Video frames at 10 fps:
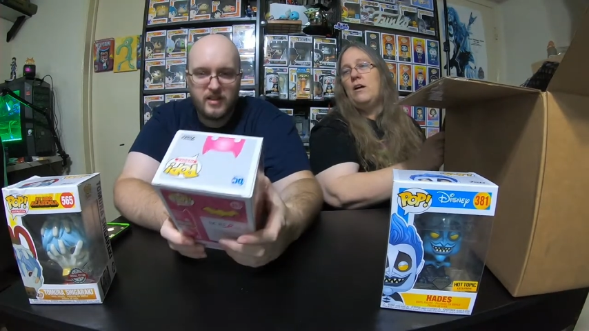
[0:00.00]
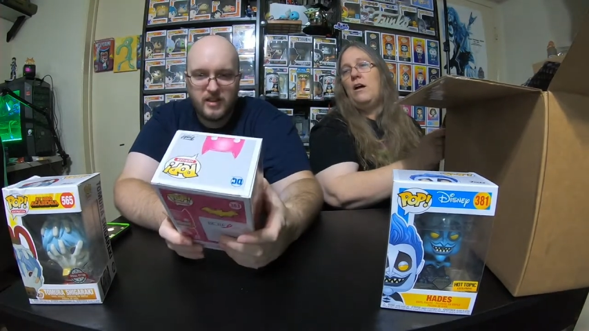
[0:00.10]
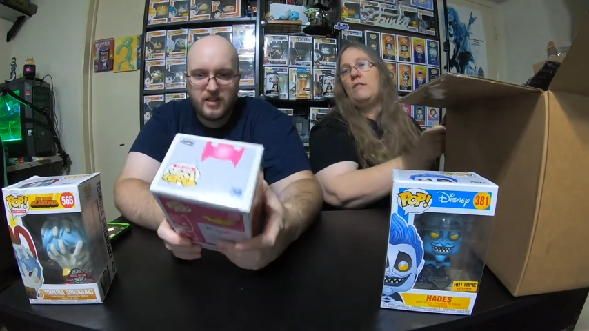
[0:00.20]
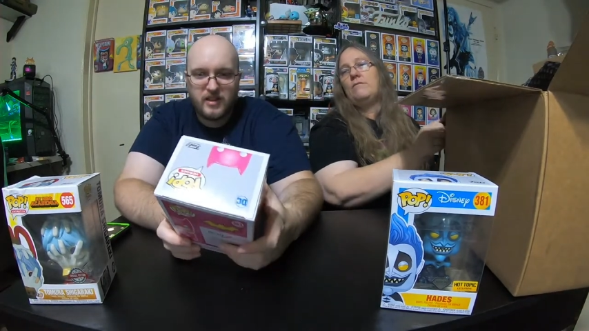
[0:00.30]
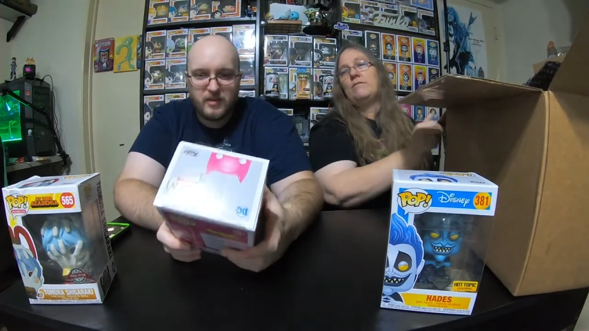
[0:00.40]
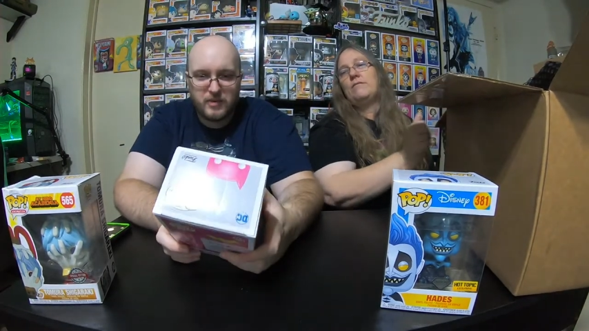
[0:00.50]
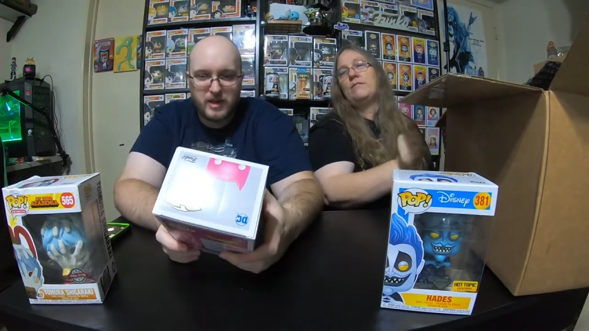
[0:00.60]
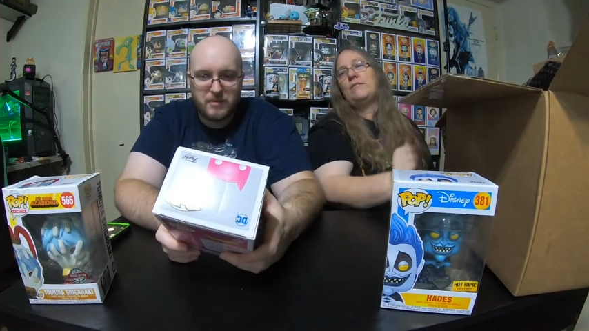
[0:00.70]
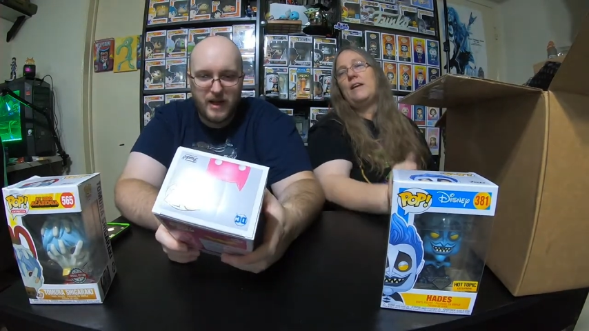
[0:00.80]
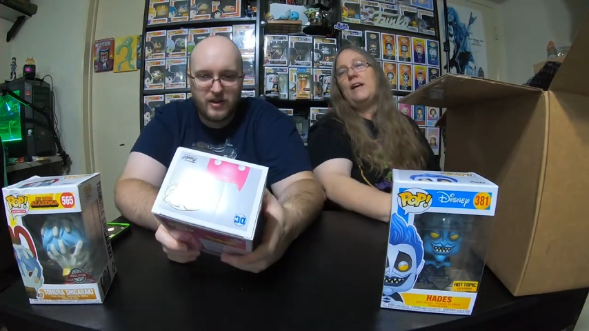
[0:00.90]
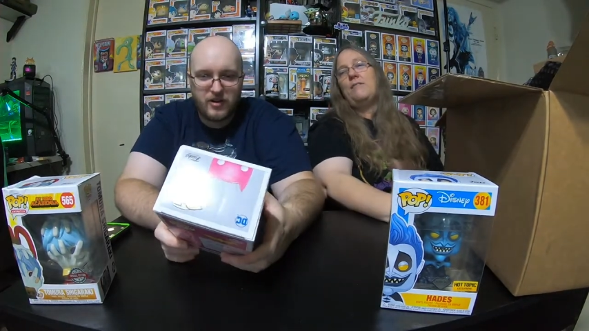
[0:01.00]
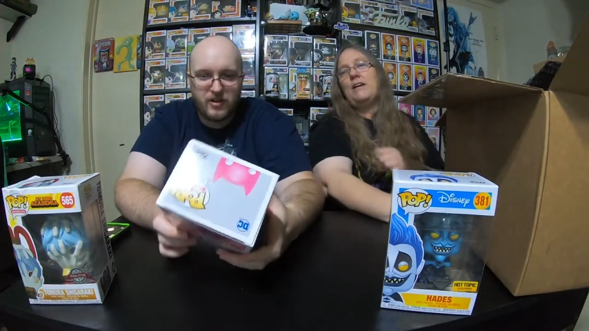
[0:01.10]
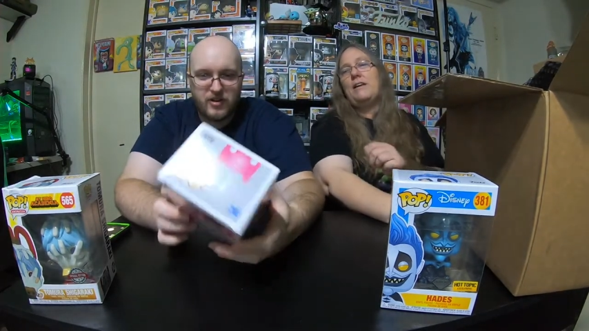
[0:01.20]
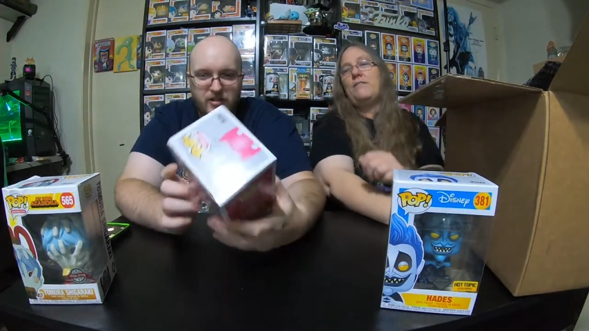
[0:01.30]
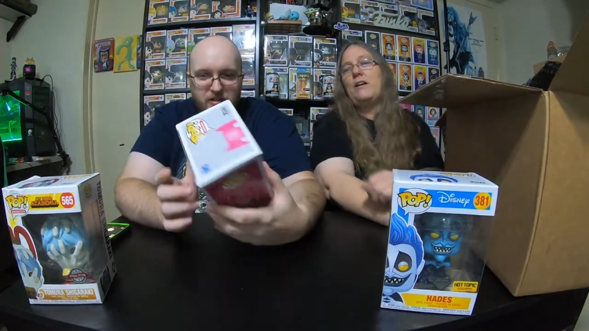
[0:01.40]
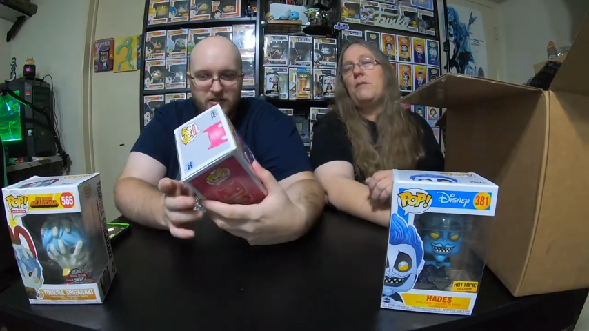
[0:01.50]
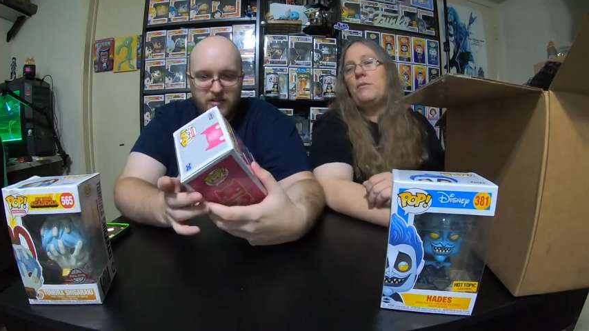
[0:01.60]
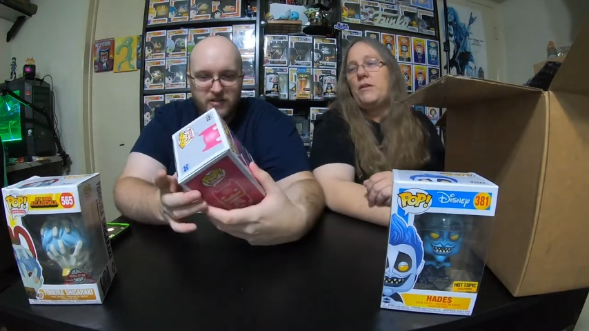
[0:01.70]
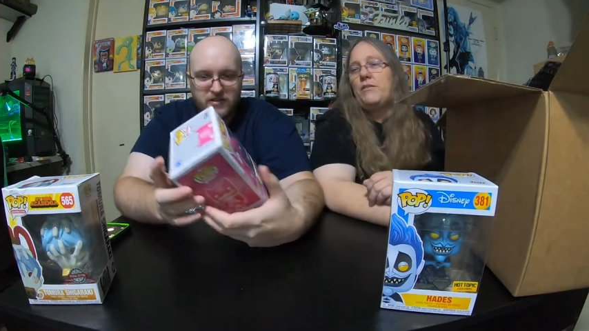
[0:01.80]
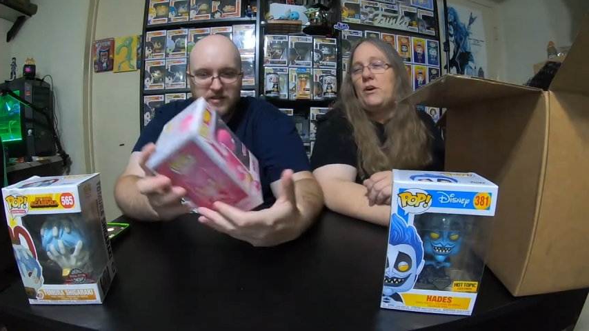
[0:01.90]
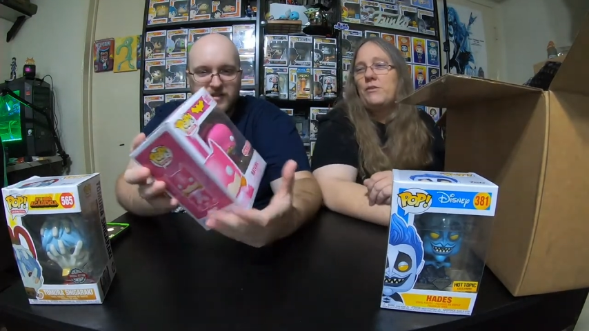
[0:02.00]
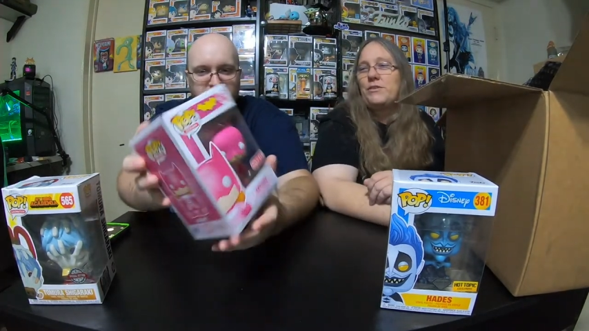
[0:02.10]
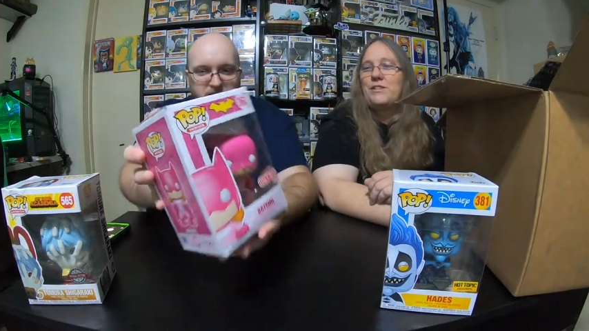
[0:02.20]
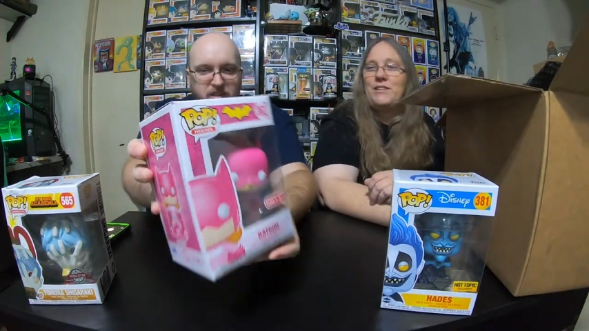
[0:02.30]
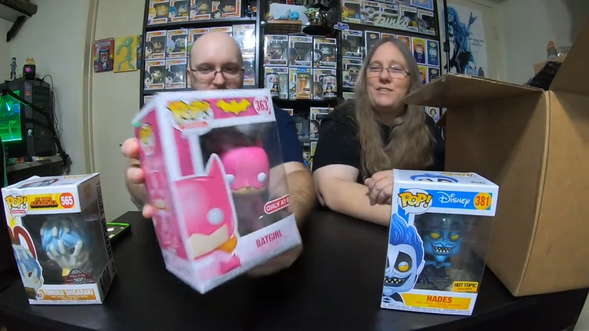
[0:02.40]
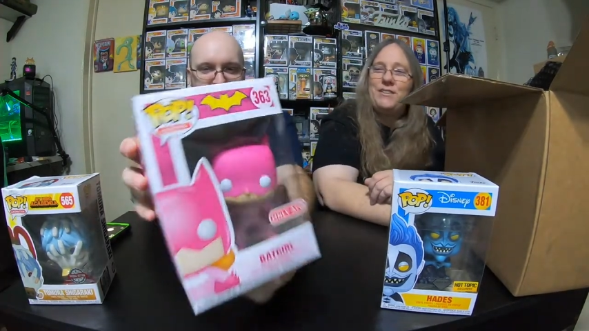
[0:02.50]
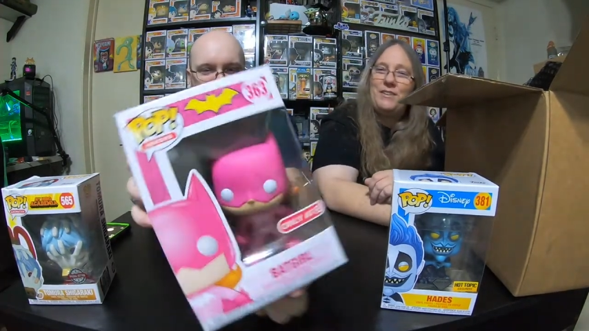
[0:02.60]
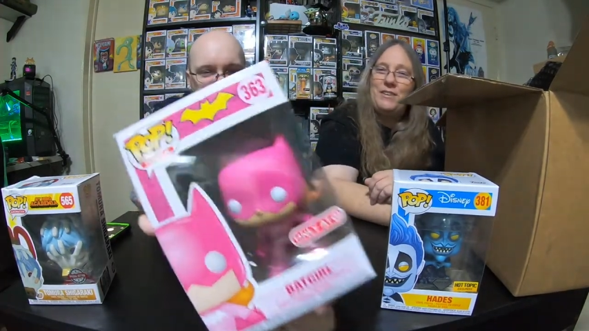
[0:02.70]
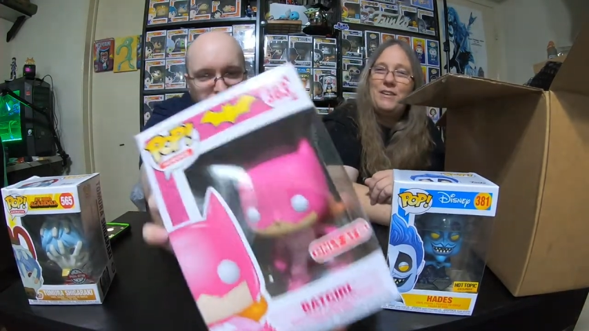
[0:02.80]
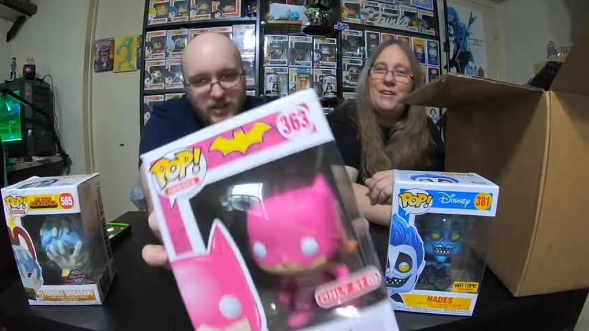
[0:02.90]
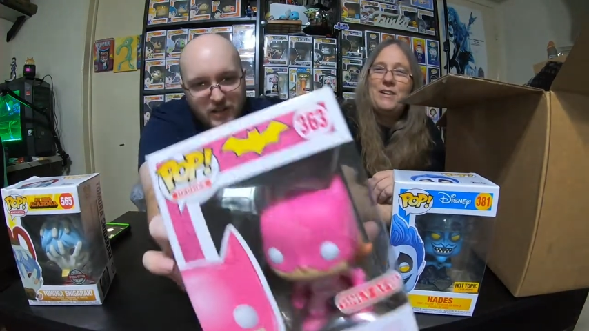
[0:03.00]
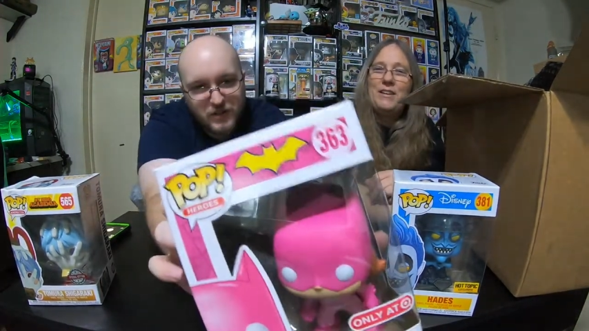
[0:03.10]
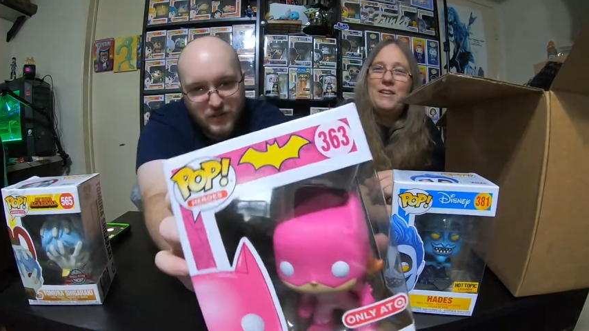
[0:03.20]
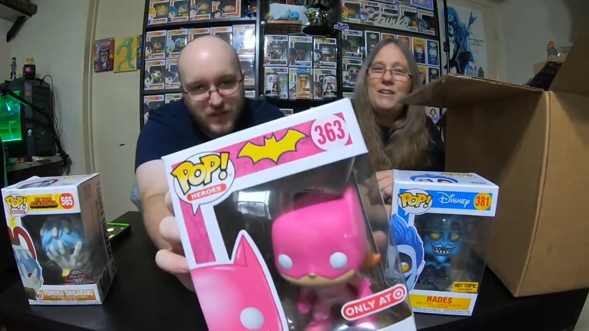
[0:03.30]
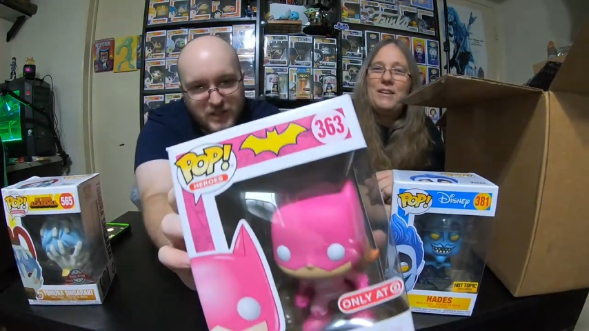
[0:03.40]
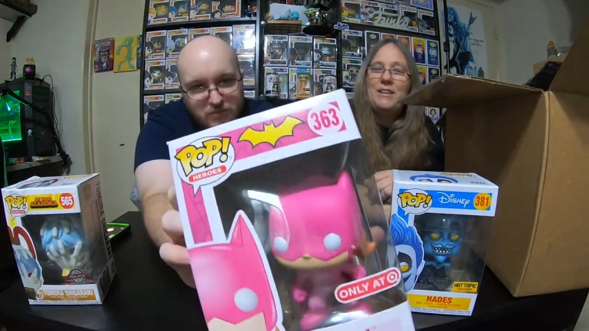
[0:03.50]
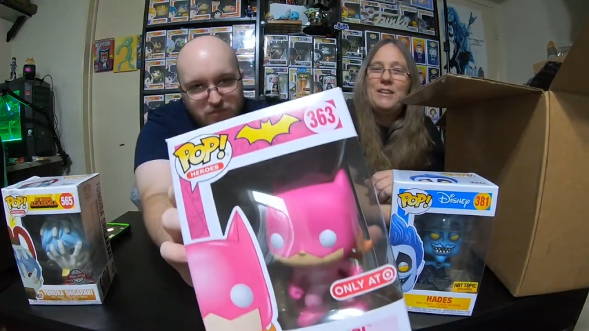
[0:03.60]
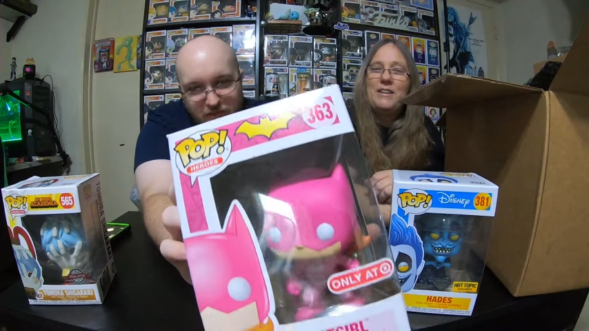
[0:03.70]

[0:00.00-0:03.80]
Speaker 1: Oh, and we have
Speaker 2: Batgirl. And we have a couple of those.
Speaker 1: And she has her face